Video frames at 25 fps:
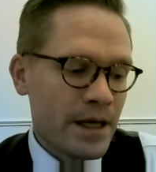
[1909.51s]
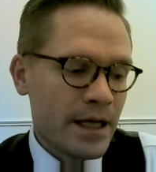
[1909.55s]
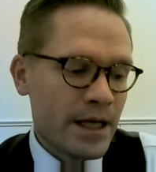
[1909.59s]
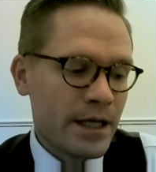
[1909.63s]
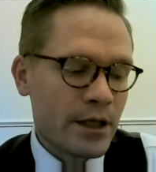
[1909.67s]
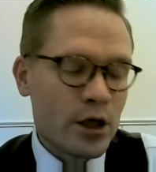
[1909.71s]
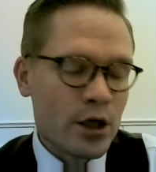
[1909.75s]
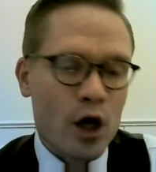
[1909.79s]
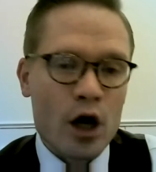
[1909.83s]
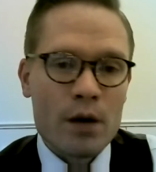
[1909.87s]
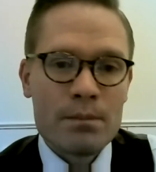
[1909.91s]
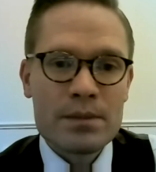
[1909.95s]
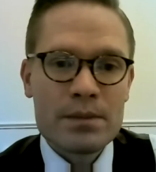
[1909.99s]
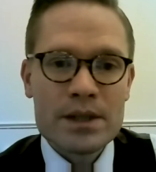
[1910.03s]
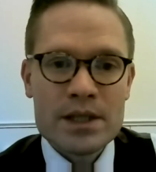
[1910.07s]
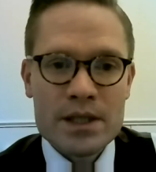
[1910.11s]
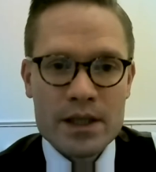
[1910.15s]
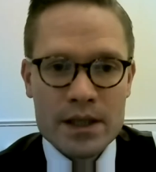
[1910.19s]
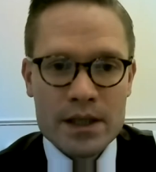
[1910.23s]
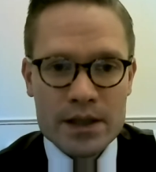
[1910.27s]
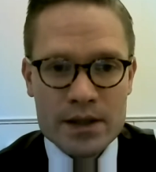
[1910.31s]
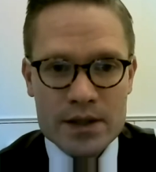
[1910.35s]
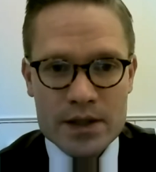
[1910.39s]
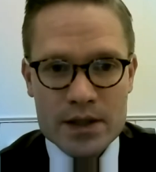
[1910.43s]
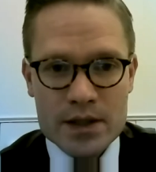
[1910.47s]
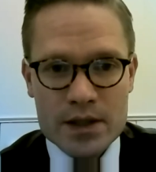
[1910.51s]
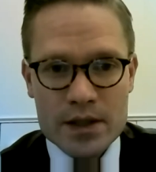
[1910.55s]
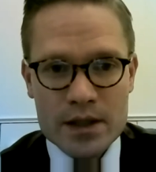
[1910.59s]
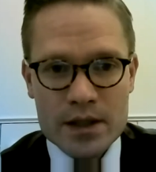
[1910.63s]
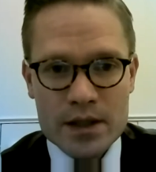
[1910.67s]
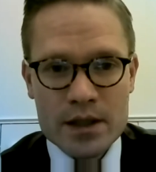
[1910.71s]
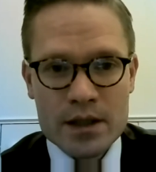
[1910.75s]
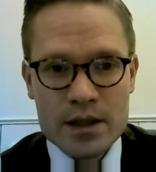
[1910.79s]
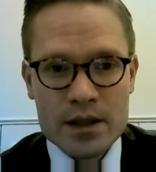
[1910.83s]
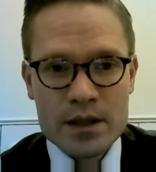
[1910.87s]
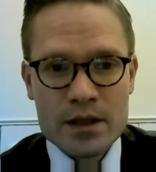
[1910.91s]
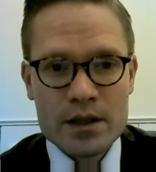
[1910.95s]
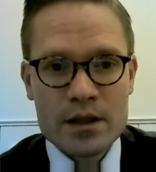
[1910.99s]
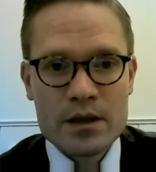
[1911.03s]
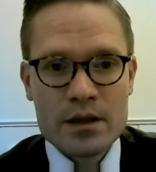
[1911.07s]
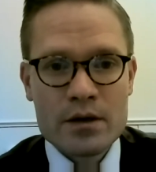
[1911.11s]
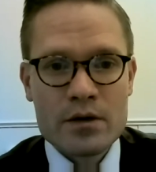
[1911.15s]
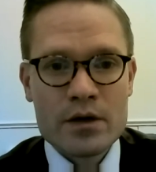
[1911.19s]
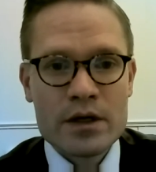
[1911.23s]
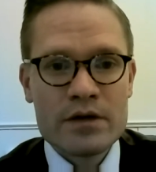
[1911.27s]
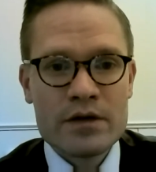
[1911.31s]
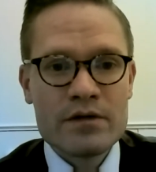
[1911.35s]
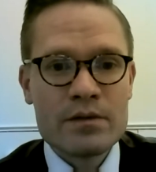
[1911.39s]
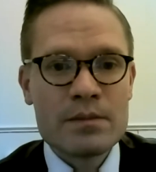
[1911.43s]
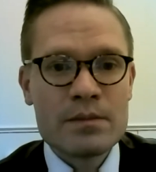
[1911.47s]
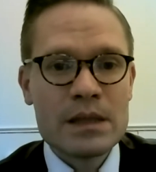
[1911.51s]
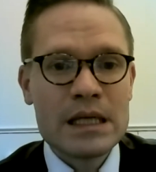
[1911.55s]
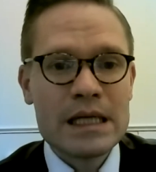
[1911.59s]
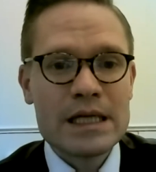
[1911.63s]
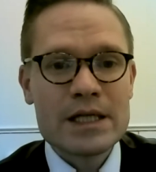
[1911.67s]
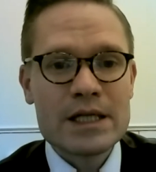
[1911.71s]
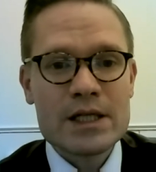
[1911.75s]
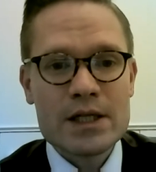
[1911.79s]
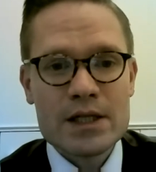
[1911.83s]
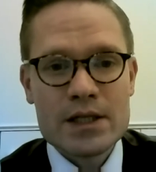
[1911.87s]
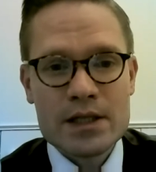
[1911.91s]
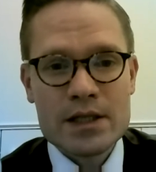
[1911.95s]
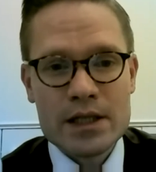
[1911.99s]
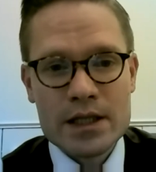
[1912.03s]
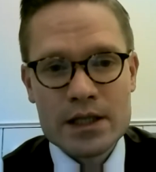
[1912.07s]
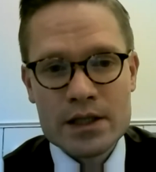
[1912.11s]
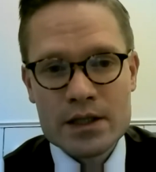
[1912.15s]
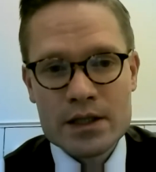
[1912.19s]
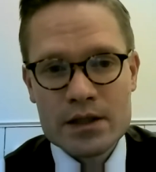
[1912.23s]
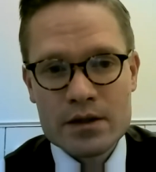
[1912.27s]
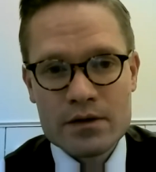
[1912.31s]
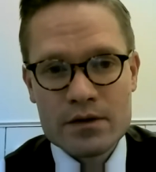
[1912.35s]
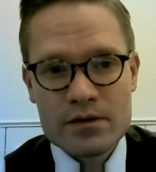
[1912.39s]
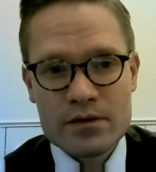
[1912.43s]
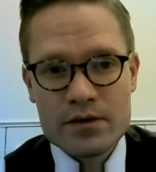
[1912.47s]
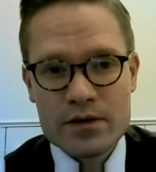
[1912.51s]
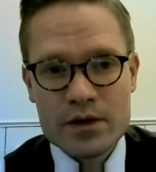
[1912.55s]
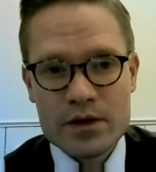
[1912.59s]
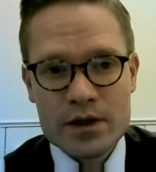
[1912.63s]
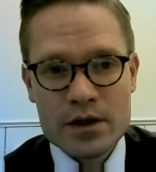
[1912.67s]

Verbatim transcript: incompetence uh, or even maliciousness of,